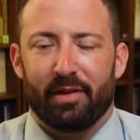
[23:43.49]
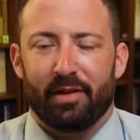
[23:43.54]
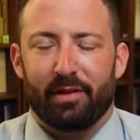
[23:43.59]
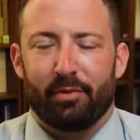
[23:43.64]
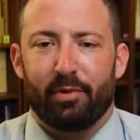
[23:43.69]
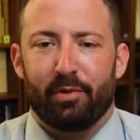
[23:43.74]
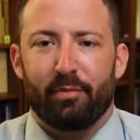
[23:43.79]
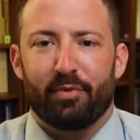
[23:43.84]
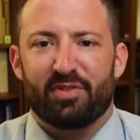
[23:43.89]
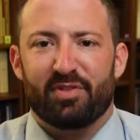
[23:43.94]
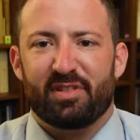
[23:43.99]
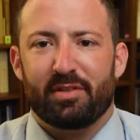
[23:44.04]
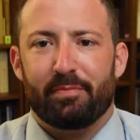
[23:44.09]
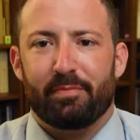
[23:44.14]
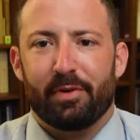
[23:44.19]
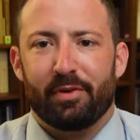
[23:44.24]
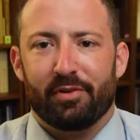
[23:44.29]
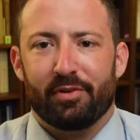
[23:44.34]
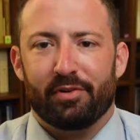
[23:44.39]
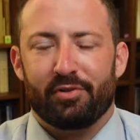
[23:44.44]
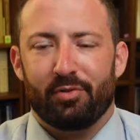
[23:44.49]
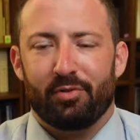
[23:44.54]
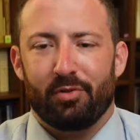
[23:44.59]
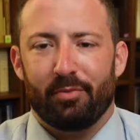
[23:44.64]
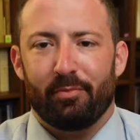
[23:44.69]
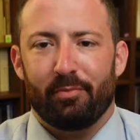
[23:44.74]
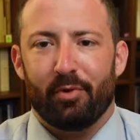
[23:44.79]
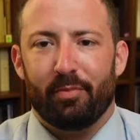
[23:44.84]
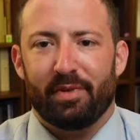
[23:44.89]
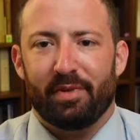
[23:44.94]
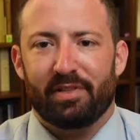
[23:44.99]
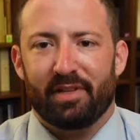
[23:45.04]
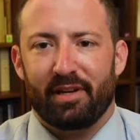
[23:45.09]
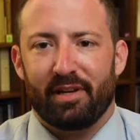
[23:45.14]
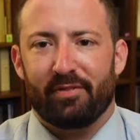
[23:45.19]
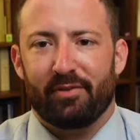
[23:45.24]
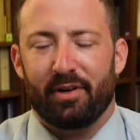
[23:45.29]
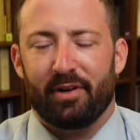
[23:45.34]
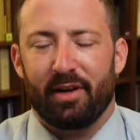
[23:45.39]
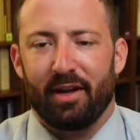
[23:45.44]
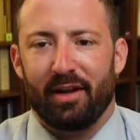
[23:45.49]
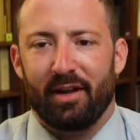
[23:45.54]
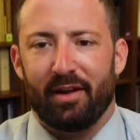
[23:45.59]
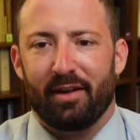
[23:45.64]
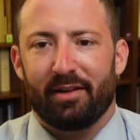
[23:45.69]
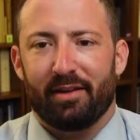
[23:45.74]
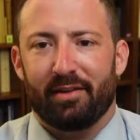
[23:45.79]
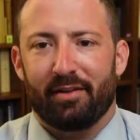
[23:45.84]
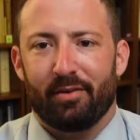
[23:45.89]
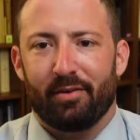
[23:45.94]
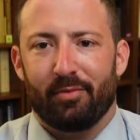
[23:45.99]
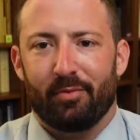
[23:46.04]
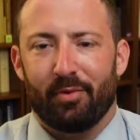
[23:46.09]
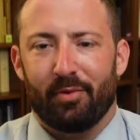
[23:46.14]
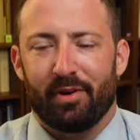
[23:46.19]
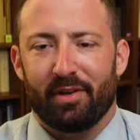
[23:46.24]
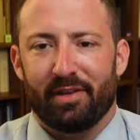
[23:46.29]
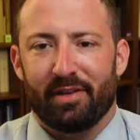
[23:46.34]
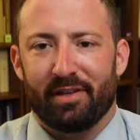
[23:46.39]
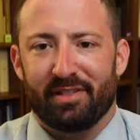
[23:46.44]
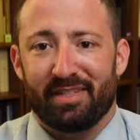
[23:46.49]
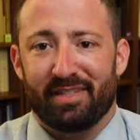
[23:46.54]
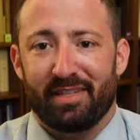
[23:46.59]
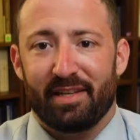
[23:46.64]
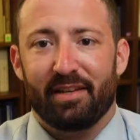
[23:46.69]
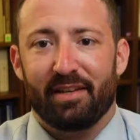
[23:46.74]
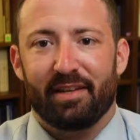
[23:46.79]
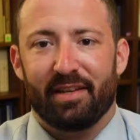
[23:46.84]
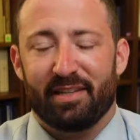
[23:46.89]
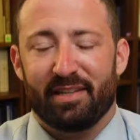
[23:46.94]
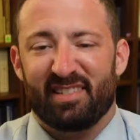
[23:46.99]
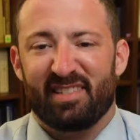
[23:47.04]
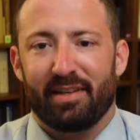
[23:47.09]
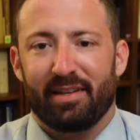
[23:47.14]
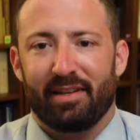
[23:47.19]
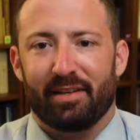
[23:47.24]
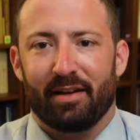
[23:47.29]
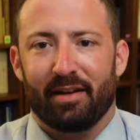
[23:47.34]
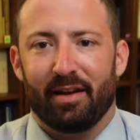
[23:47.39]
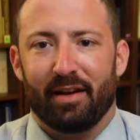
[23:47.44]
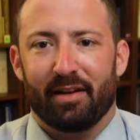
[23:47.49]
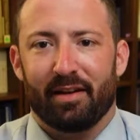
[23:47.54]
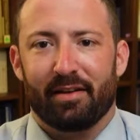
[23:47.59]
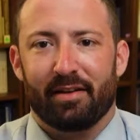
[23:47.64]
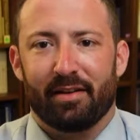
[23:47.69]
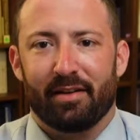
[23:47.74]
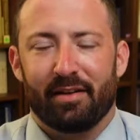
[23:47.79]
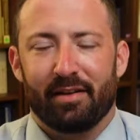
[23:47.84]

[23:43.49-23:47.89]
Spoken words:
I think one of the most spiritual moments I ever had was in a synagogue.